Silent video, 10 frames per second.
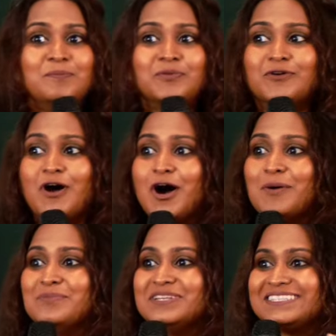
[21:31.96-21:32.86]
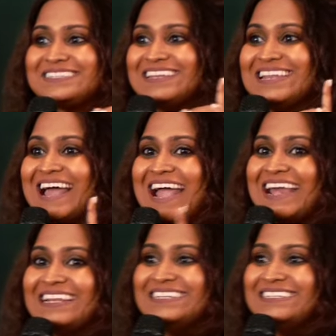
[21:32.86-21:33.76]
promised
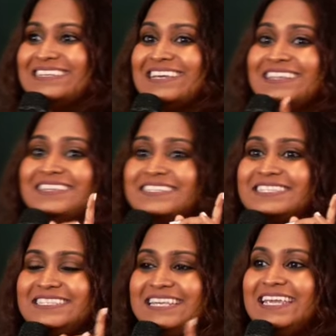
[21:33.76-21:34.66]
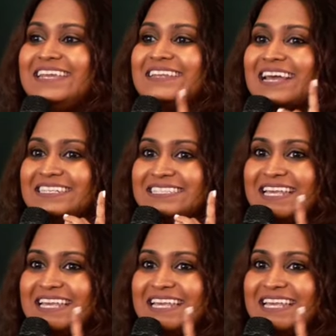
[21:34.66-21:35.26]
land. The seed has